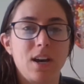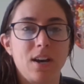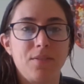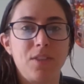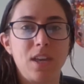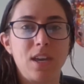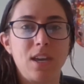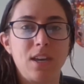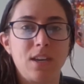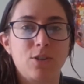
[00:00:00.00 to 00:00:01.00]
of
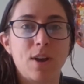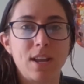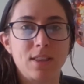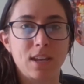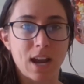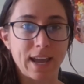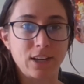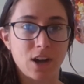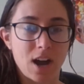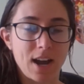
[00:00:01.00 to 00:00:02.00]
the crate that I
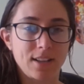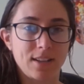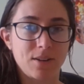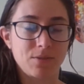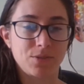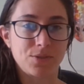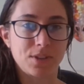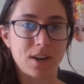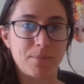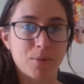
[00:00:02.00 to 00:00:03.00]
got that
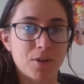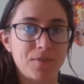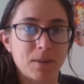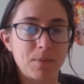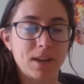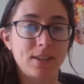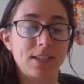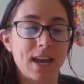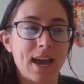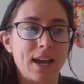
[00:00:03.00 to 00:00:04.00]
was um, perfect because
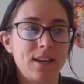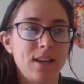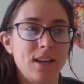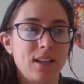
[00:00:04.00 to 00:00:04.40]
it had